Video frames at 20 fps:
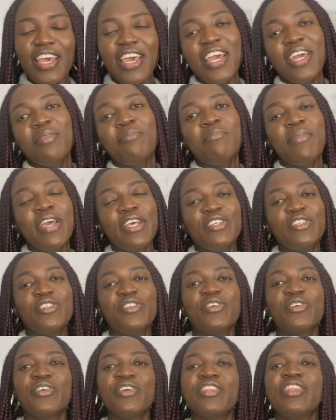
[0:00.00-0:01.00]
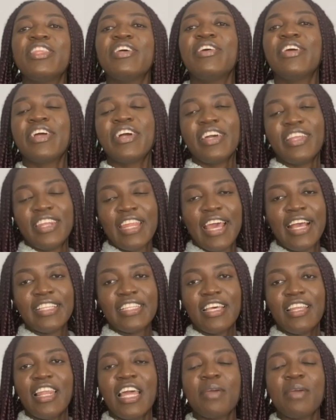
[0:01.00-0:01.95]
And make sure they're connected.